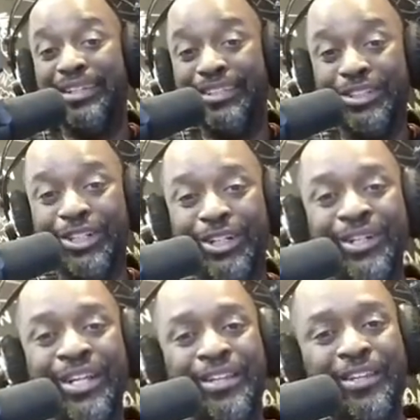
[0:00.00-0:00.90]
you know,
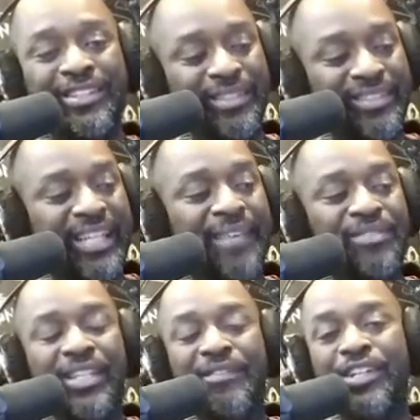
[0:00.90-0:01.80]
the
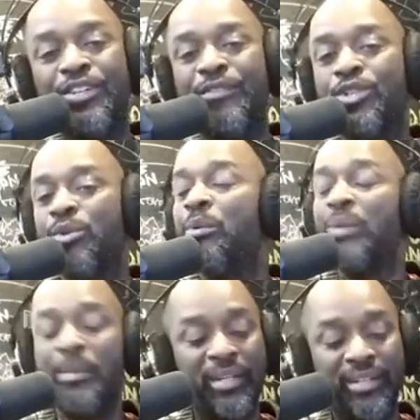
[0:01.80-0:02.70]
safety of individual
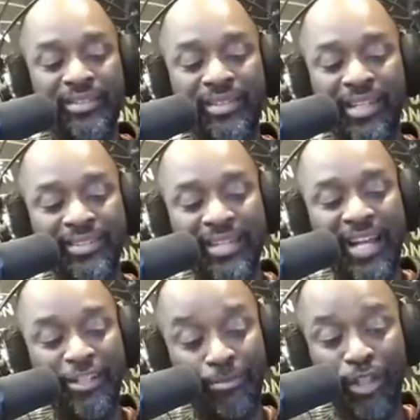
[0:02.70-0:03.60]
women is is
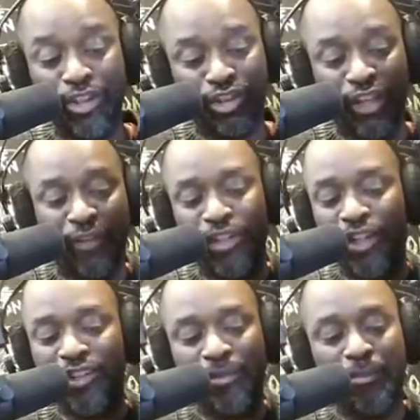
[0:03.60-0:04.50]
not as much a safety
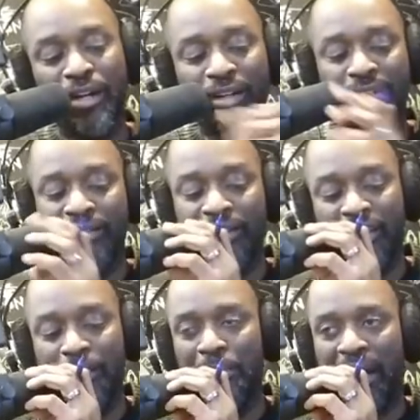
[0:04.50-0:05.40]
as American the
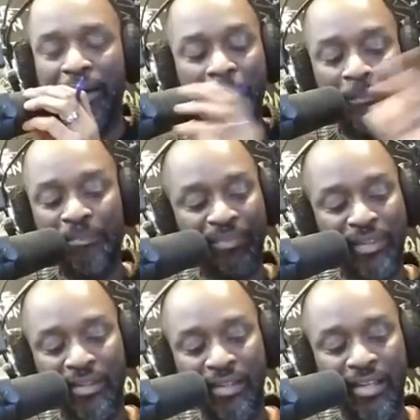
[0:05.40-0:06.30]
empire.
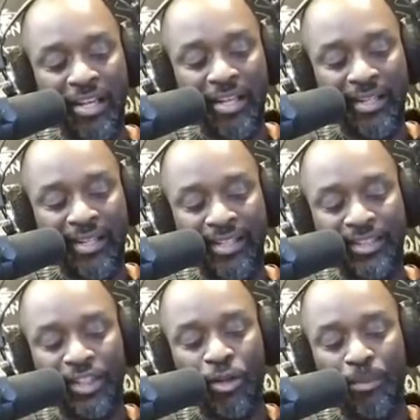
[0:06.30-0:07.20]

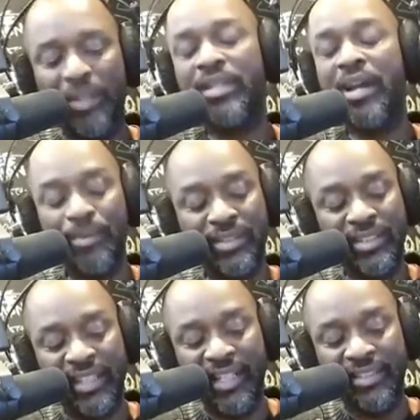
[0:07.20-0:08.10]
So, but there was
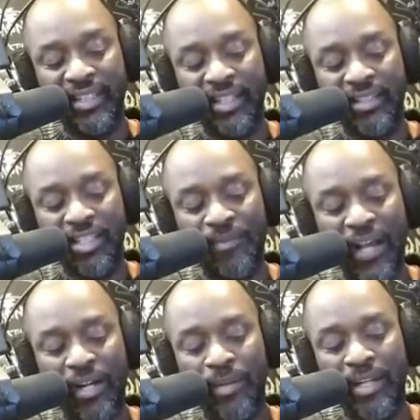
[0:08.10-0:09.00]
this incident, this
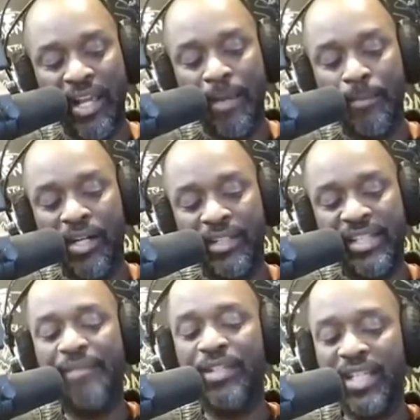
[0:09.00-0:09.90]
veteran named uh,
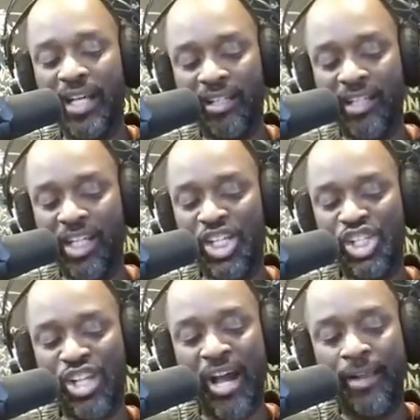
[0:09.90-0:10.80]
Devin Kelley. He
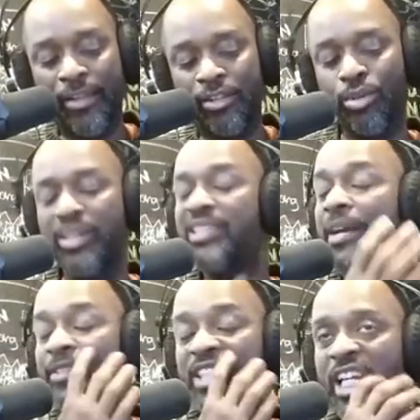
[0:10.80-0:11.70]
shot in
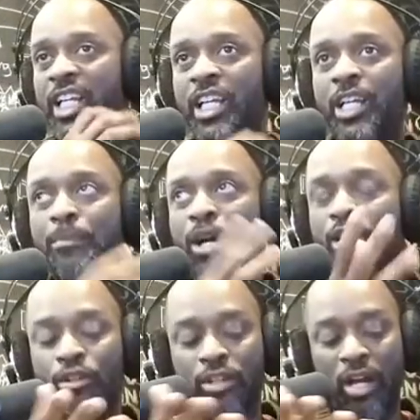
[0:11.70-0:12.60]
2017, he
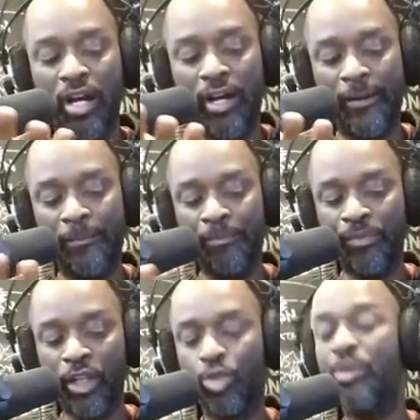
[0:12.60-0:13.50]
murdered uh,
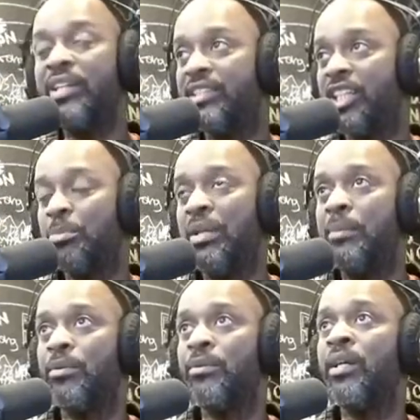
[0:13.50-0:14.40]
26
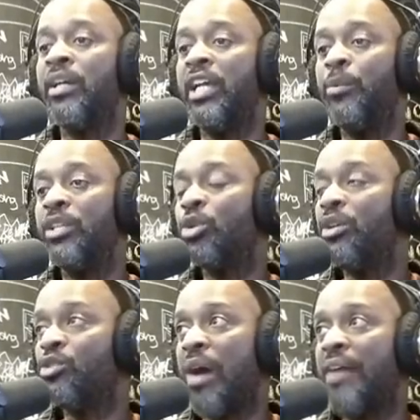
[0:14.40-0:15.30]
people. He went to
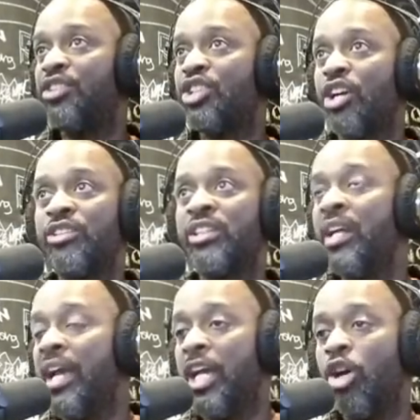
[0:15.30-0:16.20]
his wife's church
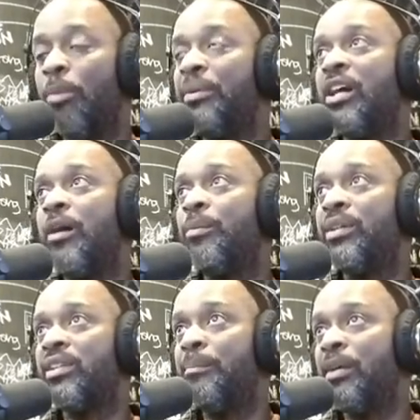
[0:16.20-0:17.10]
and opened up
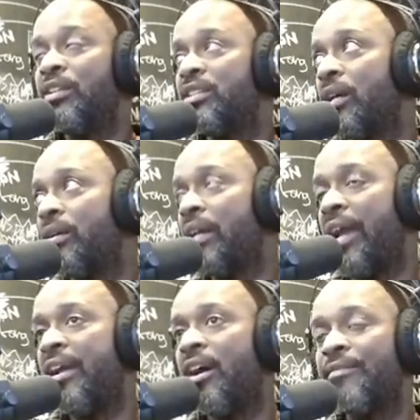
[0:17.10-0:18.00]
with a
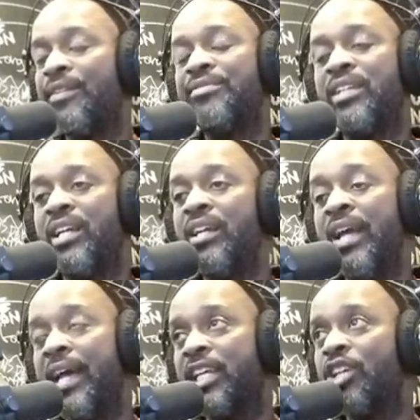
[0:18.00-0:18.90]
military AR 15
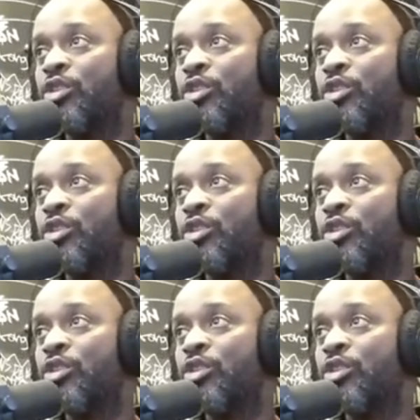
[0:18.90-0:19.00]
and killed